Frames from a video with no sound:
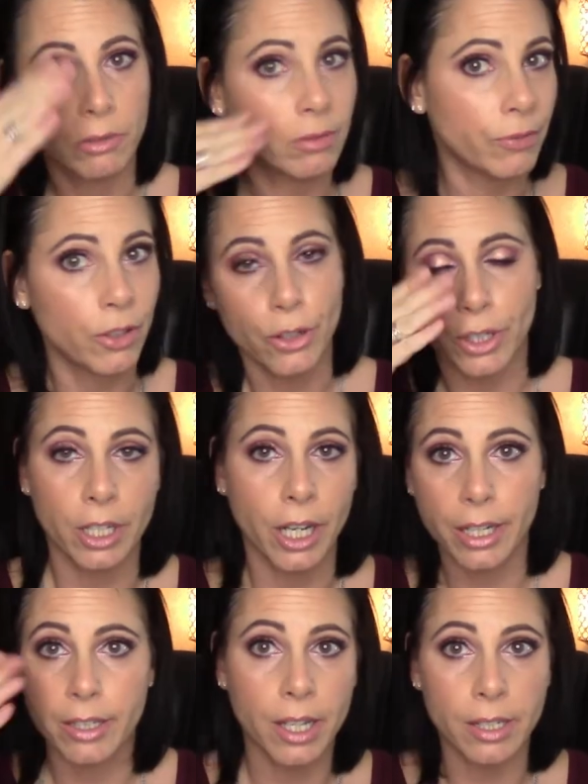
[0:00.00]
if there's any
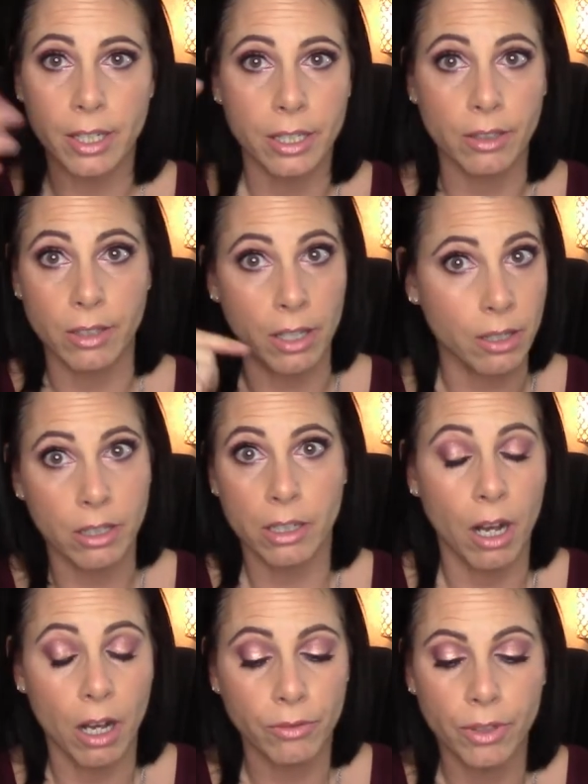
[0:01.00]
excess I dust it
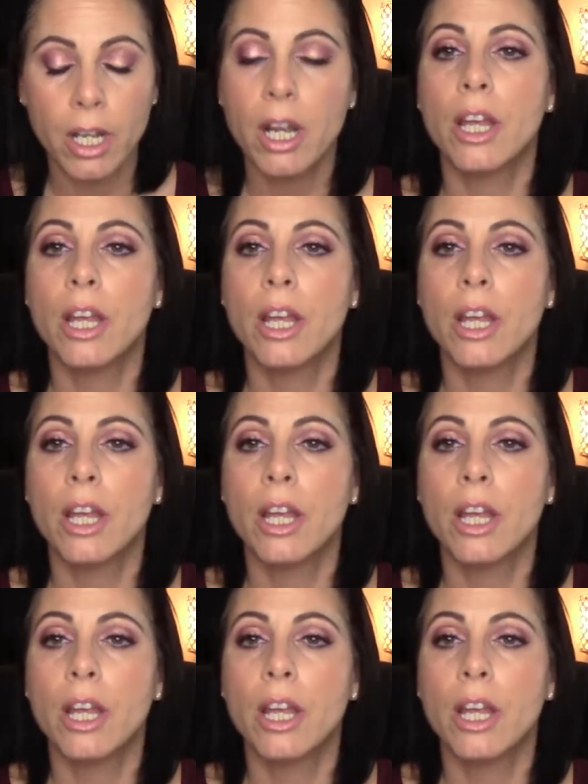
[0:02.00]
off,